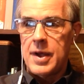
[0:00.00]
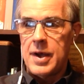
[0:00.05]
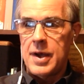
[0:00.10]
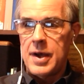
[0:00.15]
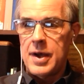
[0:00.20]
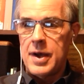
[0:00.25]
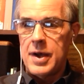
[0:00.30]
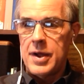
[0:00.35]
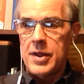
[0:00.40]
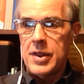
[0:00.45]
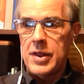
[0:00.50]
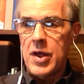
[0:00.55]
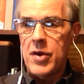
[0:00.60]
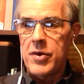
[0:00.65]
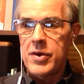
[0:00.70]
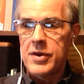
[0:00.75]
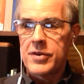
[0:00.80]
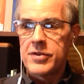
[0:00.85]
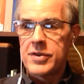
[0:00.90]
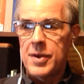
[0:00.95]

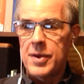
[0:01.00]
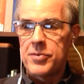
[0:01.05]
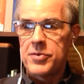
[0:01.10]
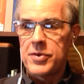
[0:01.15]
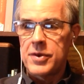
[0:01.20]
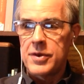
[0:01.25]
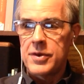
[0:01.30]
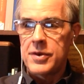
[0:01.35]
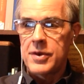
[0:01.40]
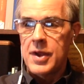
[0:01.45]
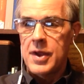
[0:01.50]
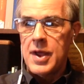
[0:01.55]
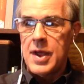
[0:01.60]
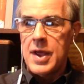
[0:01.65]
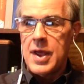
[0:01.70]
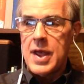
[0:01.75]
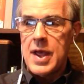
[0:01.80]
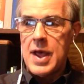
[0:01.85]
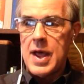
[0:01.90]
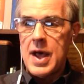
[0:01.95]
Loading assumption.
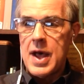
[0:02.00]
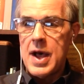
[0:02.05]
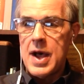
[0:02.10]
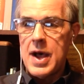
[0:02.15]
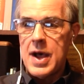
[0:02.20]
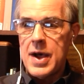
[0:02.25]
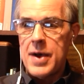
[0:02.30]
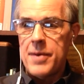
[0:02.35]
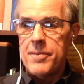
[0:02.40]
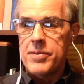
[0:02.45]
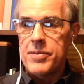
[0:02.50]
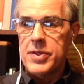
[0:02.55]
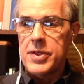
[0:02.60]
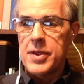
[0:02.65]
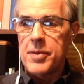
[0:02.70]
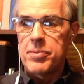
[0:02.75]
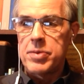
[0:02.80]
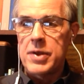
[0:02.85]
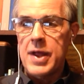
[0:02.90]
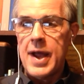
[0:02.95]
The
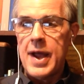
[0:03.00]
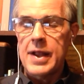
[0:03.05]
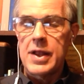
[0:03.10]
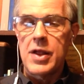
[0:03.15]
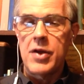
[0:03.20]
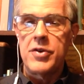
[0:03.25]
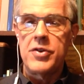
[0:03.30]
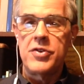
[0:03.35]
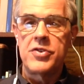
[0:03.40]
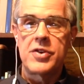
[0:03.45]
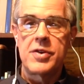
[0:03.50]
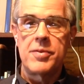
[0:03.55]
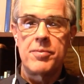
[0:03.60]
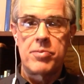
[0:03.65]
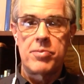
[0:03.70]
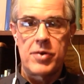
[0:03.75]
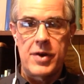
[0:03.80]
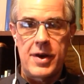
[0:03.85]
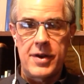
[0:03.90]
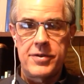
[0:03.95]
apply load is
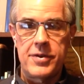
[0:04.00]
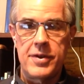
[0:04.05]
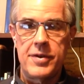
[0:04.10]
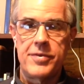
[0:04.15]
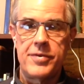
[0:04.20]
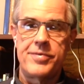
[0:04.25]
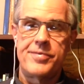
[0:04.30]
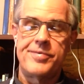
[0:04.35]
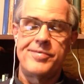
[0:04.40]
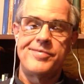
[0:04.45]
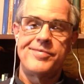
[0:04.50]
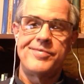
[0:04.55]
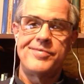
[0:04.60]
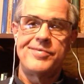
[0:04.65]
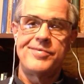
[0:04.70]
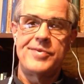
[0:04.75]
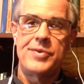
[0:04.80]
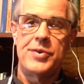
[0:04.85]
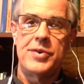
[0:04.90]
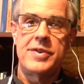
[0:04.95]
compressive
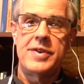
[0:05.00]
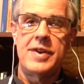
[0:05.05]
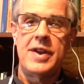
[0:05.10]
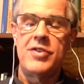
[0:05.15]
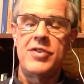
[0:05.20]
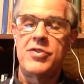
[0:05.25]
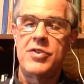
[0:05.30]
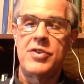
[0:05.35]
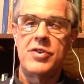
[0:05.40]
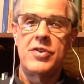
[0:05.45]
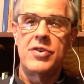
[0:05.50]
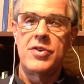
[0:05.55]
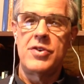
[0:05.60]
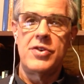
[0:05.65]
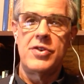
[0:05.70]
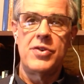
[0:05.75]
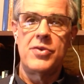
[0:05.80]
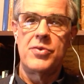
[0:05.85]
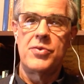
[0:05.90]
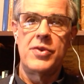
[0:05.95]
with tension.
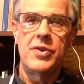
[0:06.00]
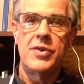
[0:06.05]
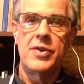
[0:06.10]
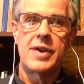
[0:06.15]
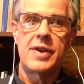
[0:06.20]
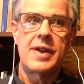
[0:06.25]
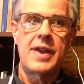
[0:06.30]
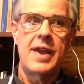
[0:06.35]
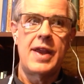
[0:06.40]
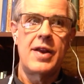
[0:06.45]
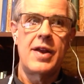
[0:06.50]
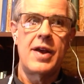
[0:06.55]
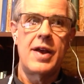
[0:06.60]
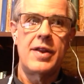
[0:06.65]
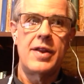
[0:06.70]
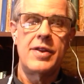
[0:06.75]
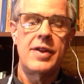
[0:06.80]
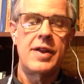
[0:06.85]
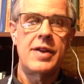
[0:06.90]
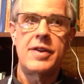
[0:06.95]
You really
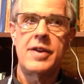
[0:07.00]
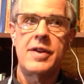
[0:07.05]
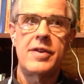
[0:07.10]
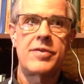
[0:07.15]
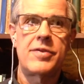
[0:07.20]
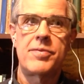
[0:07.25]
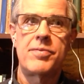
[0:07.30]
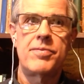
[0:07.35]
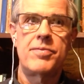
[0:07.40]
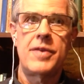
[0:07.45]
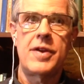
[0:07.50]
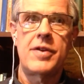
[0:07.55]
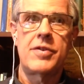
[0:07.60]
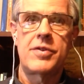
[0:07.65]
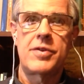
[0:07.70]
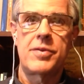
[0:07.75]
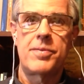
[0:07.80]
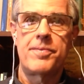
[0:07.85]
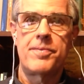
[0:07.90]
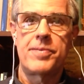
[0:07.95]
cannot,
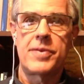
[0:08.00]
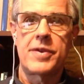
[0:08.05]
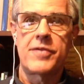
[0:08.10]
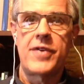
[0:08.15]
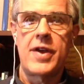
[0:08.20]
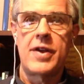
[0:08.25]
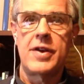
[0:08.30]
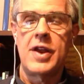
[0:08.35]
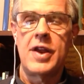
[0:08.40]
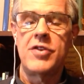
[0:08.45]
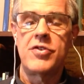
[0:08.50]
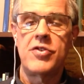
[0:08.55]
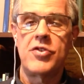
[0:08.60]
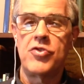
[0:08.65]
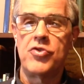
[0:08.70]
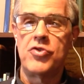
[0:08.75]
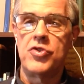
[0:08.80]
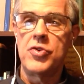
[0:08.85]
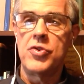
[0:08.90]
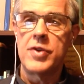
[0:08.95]
these
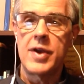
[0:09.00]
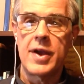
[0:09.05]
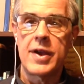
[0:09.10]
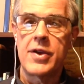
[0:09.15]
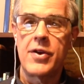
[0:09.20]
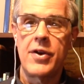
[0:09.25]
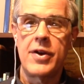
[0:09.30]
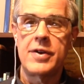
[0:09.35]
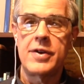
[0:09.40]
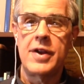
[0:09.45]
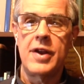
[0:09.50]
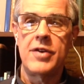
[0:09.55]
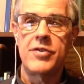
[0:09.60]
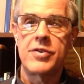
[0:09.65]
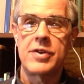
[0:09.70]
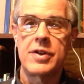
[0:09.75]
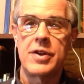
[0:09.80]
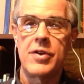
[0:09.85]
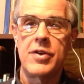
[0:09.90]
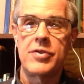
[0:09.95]
foundations do not carry
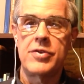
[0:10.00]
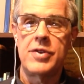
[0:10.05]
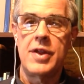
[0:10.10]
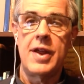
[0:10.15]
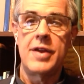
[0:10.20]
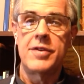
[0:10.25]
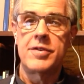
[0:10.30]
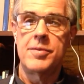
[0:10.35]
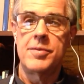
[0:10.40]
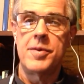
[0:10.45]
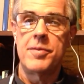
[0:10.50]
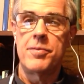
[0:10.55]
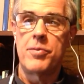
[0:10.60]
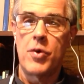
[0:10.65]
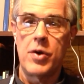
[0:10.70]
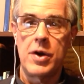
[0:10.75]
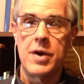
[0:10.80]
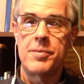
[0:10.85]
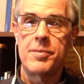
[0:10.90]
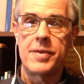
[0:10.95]
tension loads, and it has some
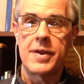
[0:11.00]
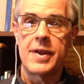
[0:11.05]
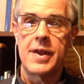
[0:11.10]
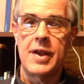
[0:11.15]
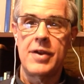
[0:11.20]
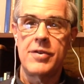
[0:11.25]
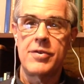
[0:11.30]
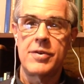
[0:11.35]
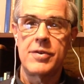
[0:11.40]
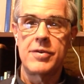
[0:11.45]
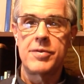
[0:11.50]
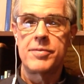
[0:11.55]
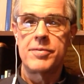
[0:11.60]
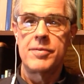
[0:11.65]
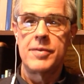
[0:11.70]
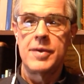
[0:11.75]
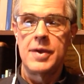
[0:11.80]
important implications.